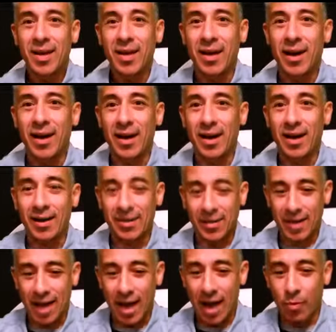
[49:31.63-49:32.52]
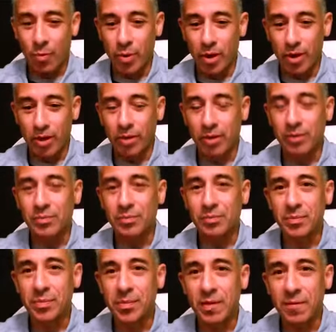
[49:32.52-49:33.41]
uh, I will
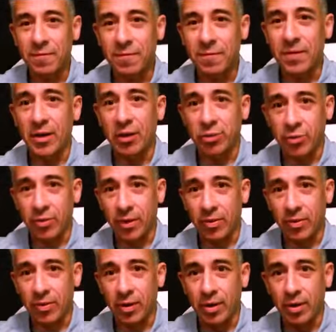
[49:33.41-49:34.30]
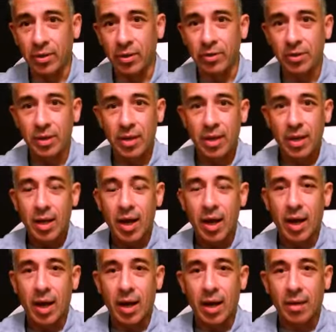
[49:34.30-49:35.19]
filter it through
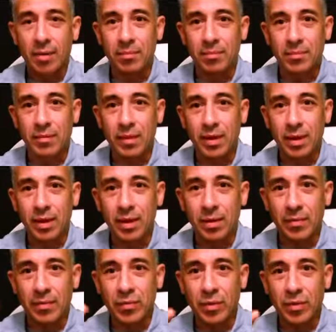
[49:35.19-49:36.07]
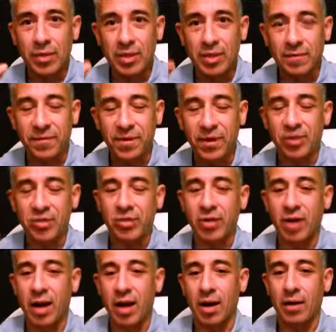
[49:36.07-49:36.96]
um, uh, through this
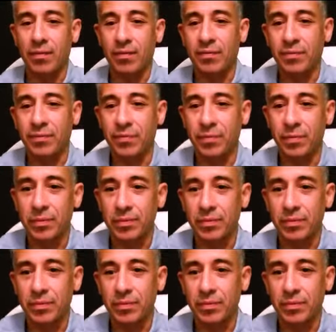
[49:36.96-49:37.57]
filter of